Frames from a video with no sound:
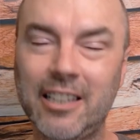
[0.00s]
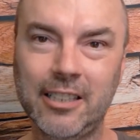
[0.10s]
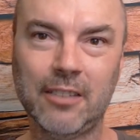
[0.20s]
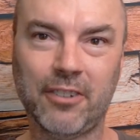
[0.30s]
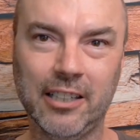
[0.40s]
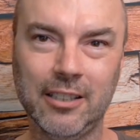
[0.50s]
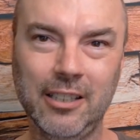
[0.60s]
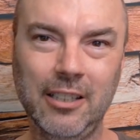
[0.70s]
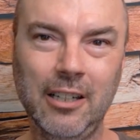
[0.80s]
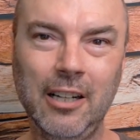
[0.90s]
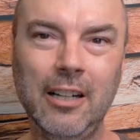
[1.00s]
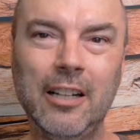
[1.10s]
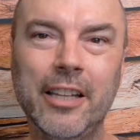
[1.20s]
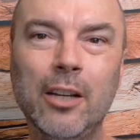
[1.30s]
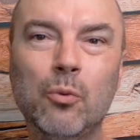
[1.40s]
different.
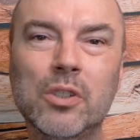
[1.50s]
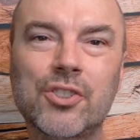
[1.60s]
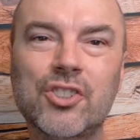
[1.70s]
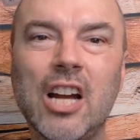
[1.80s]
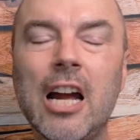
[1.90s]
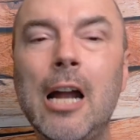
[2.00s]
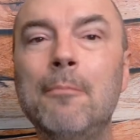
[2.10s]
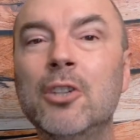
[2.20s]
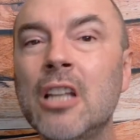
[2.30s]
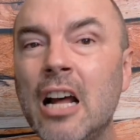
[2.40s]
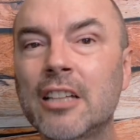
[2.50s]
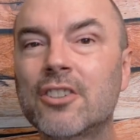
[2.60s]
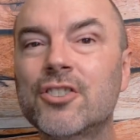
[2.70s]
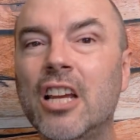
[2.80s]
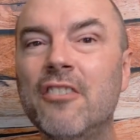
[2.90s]
It was time not to
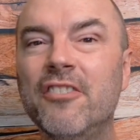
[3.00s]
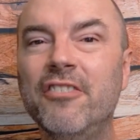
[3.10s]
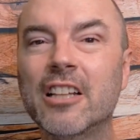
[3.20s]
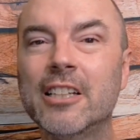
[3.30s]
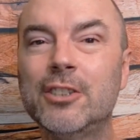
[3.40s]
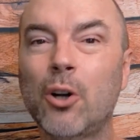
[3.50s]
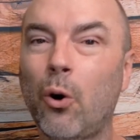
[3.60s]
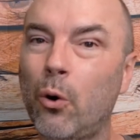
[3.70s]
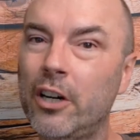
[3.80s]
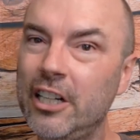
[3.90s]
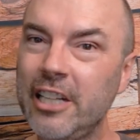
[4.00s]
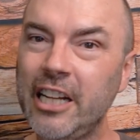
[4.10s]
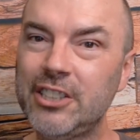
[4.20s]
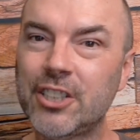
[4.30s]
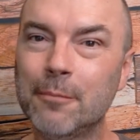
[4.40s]
save a village or a
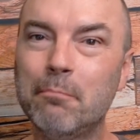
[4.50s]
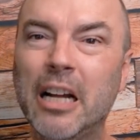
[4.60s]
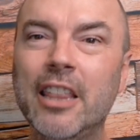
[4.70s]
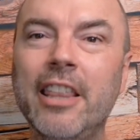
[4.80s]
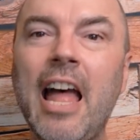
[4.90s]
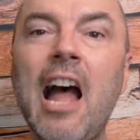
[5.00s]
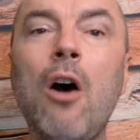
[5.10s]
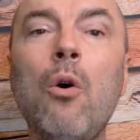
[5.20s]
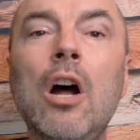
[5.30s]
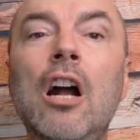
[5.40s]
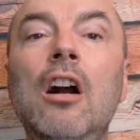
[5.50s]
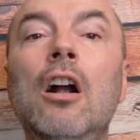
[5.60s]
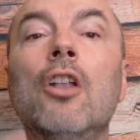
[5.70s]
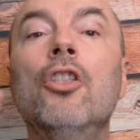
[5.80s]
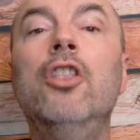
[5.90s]
nation, but now,
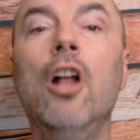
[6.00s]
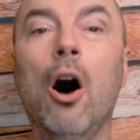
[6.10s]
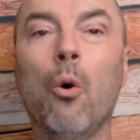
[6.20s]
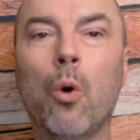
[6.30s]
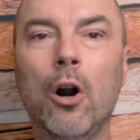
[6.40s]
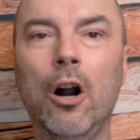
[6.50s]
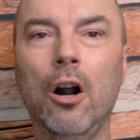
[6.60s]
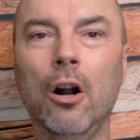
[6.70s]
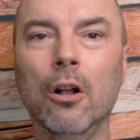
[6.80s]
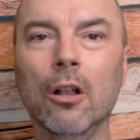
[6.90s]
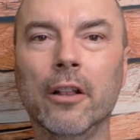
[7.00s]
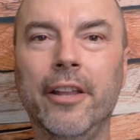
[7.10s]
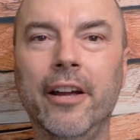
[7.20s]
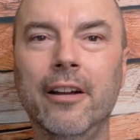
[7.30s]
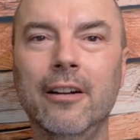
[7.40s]
the world.
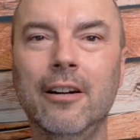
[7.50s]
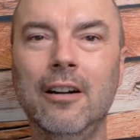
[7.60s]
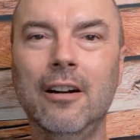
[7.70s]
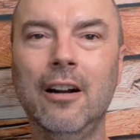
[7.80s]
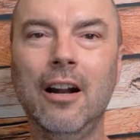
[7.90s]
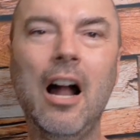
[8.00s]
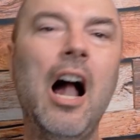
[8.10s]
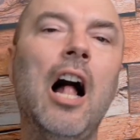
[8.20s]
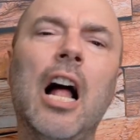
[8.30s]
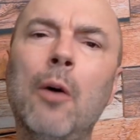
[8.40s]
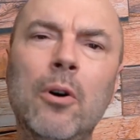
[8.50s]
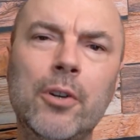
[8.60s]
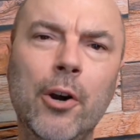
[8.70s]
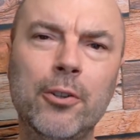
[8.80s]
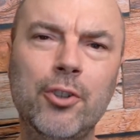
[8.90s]
I won't
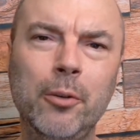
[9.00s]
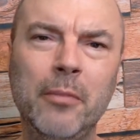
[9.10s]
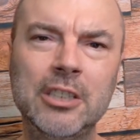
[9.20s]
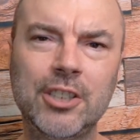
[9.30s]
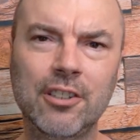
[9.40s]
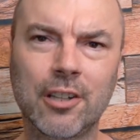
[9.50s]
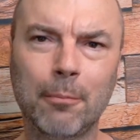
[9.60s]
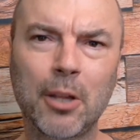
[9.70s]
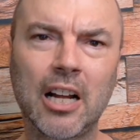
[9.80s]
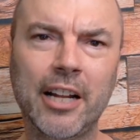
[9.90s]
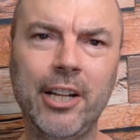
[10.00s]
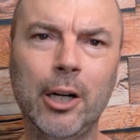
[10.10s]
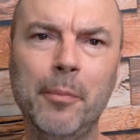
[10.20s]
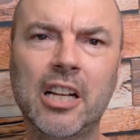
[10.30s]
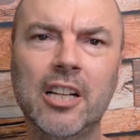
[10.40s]
go too much into the plot here
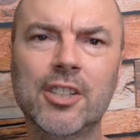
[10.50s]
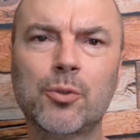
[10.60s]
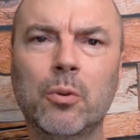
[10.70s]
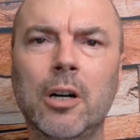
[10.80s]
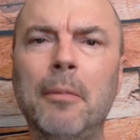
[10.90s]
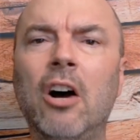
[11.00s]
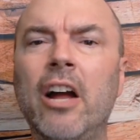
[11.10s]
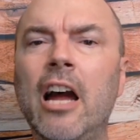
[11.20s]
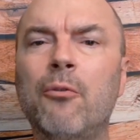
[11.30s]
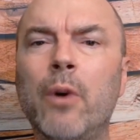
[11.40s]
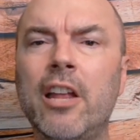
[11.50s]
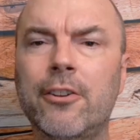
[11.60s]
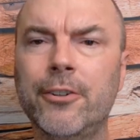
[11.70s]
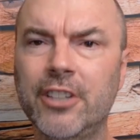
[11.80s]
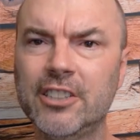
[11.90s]
because we're about halfway
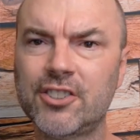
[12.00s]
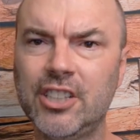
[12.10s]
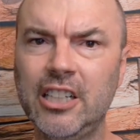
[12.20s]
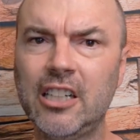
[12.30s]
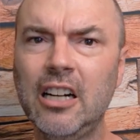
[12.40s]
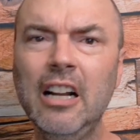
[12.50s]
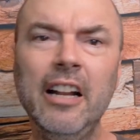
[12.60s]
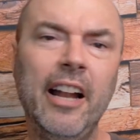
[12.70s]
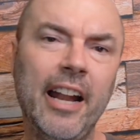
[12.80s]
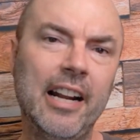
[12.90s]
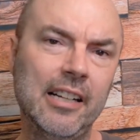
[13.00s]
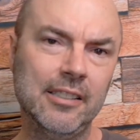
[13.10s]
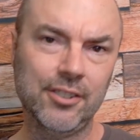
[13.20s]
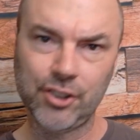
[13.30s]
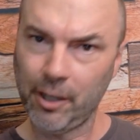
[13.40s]
through this tier, and
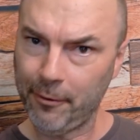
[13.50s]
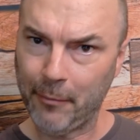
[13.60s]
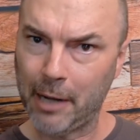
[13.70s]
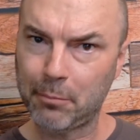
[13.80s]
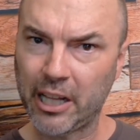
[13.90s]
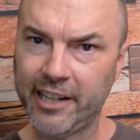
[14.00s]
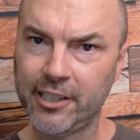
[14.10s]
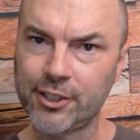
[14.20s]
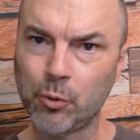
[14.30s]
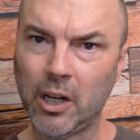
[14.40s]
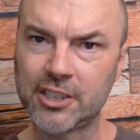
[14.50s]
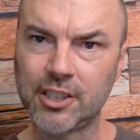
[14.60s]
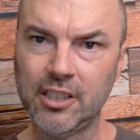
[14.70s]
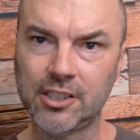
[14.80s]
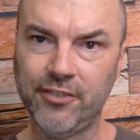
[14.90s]
some of my players watch
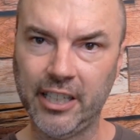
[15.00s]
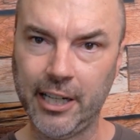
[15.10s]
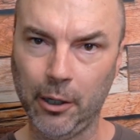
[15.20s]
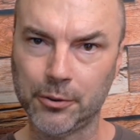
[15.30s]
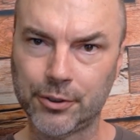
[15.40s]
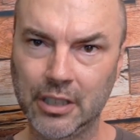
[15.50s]
these videos.